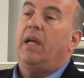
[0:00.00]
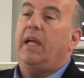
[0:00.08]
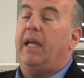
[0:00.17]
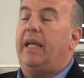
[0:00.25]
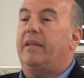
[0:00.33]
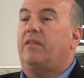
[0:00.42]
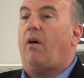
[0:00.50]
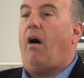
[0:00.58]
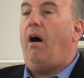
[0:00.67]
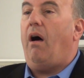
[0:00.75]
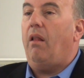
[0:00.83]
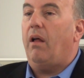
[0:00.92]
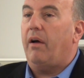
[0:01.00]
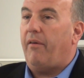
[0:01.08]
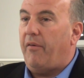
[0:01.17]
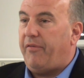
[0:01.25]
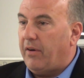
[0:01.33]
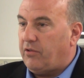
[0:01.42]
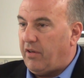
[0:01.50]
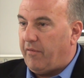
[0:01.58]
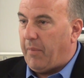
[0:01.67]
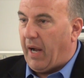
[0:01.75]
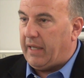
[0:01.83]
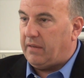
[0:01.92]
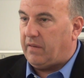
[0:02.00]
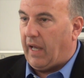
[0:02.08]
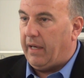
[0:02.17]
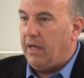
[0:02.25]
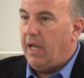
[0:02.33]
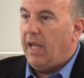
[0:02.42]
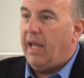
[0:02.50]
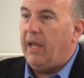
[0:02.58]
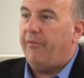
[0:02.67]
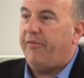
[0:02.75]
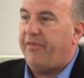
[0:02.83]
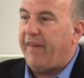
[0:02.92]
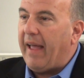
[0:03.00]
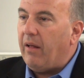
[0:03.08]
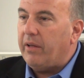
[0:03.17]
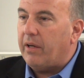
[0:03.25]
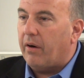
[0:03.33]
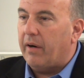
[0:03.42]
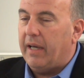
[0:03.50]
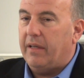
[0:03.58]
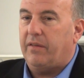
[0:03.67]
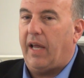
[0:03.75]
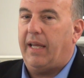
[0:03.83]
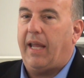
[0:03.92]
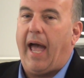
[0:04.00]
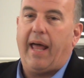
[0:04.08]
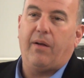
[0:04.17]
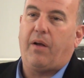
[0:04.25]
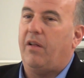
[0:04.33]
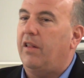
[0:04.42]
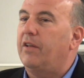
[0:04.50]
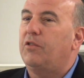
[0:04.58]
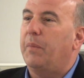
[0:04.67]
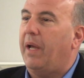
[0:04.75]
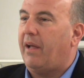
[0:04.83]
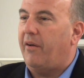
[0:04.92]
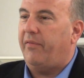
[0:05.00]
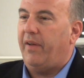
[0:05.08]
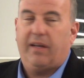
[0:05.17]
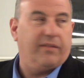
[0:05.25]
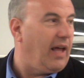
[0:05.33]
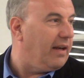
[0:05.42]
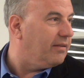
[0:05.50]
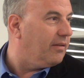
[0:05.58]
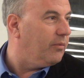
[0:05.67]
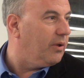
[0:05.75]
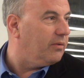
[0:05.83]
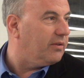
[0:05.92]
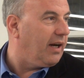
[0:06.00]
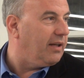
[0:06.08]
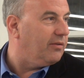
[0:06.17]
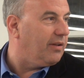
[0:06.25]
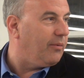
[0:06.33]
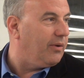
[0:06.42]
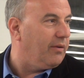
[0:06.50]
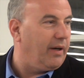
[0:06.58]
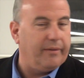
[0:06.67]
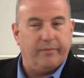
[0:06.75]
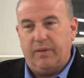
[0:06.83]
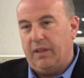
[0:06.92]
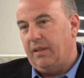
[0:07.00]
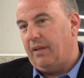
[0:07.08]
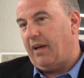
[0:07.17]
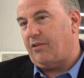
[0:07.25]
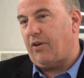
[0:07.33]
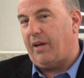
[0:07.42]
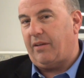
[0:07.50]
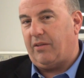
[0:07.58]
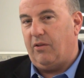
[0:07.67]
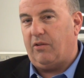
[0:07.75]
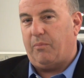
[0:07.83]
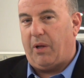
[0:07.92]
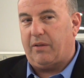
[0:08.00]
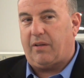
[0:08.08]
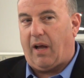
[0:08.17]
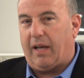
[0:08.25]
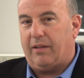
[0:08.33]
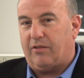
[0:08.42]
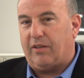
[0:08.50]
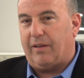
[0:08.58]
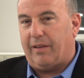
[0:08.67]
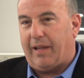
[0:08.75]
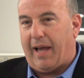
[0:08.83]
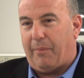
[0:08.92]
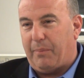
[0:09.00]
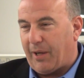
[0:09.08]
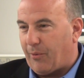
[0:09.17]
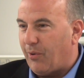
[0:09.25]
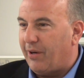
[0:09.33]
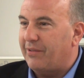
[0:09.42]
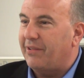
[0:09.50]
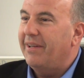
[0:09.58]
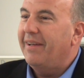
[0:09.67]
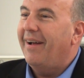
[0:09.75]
it's all a function of mindset. If failure is a cataclysmic event, is that a real, did I use that word right? A real word. I try not to use multisyllabic words.